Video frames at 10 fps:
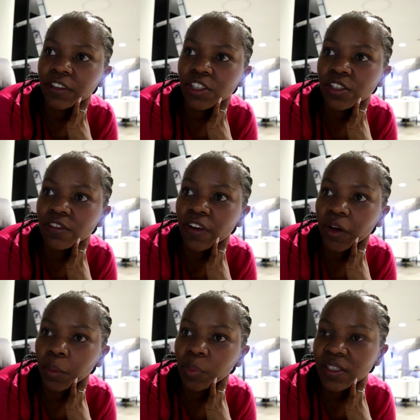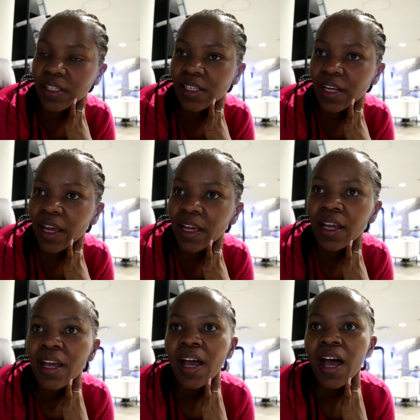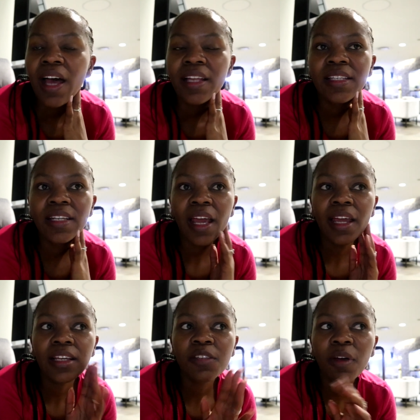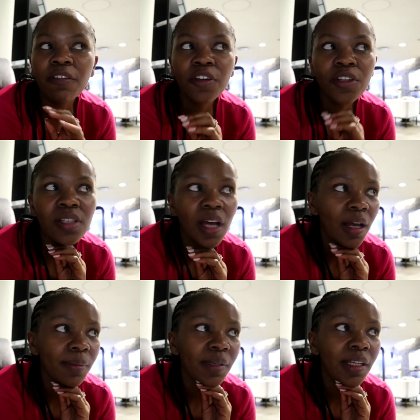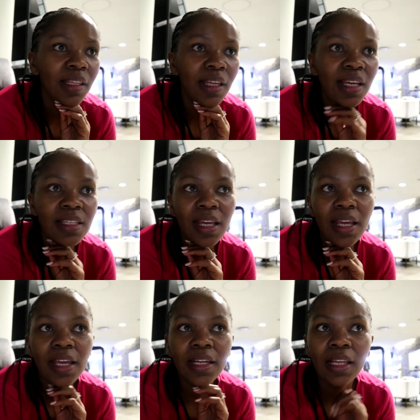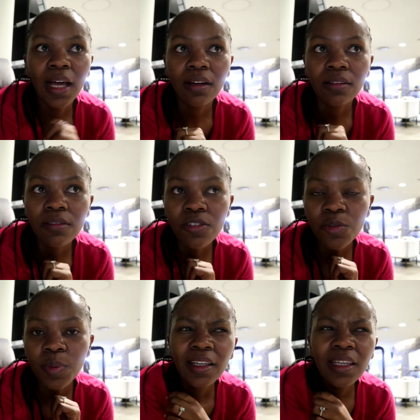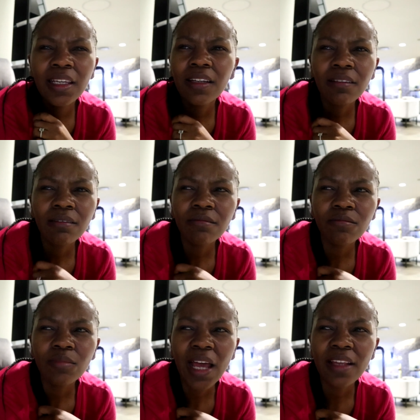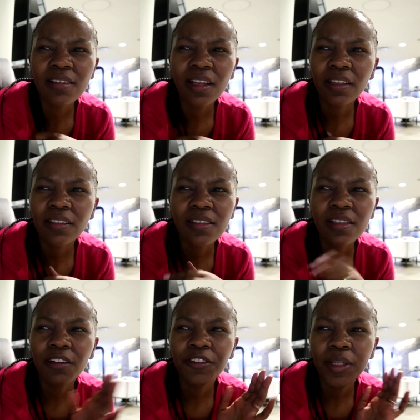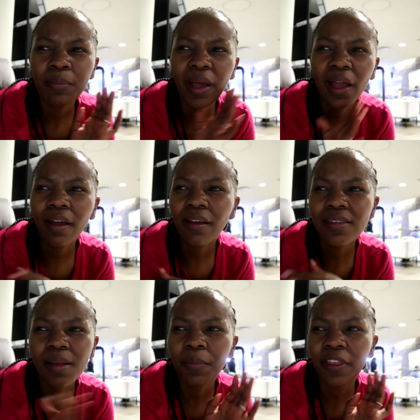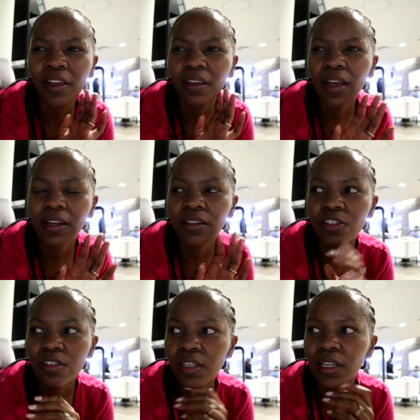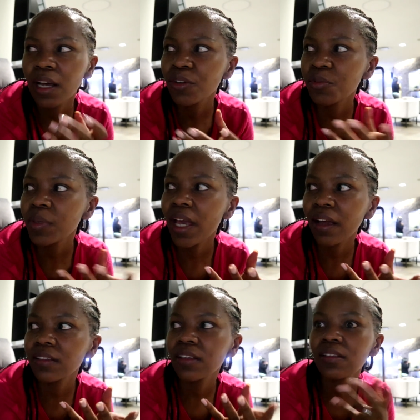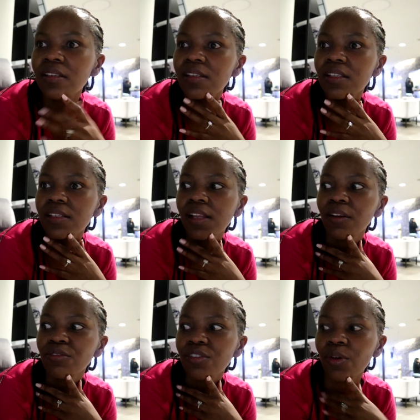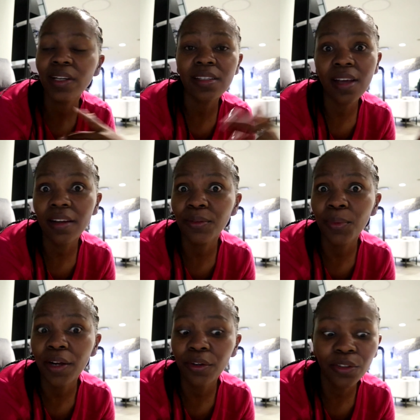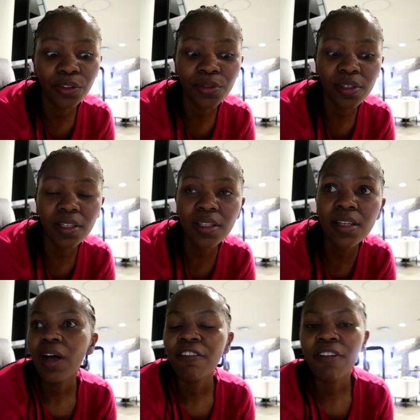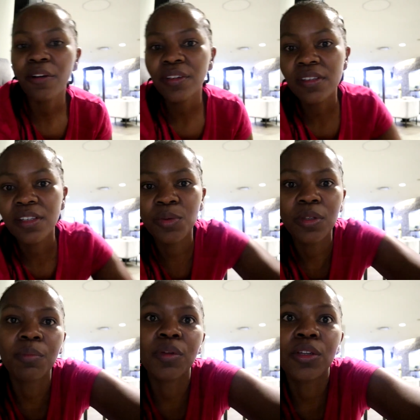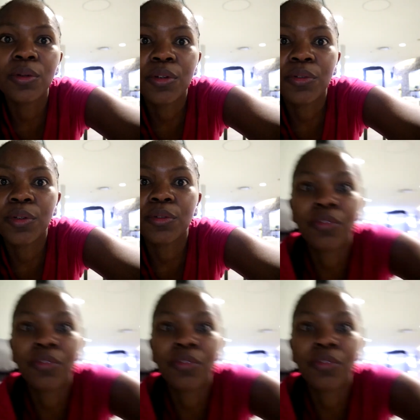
It's just very busy today. Today is my first time in the S A A lounge. But Keegan has like Discovery Bank something, and it just allows me access into this lounge. So I decided, why not use it? I found a seat with a beautiful